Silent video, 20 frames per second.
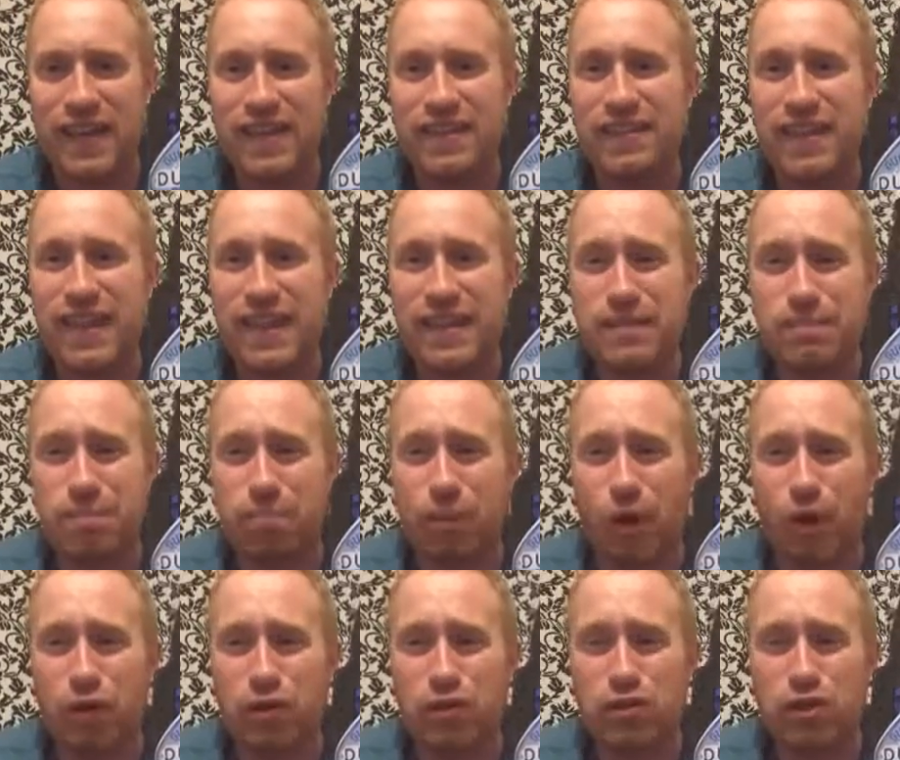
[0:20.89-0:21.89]
These
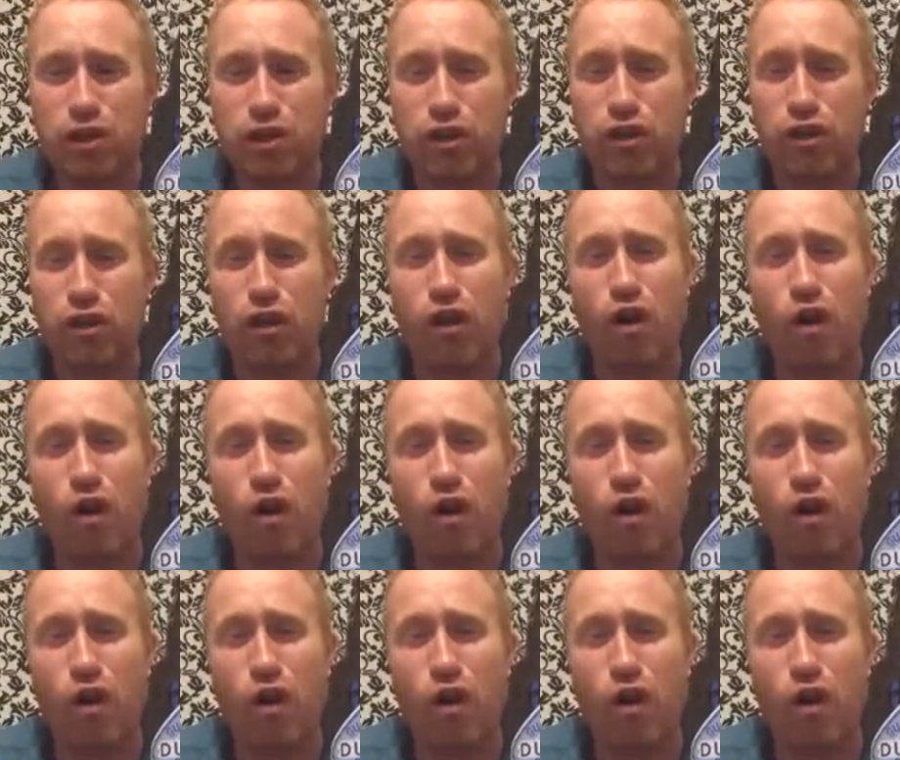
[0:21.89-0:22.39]
bottles look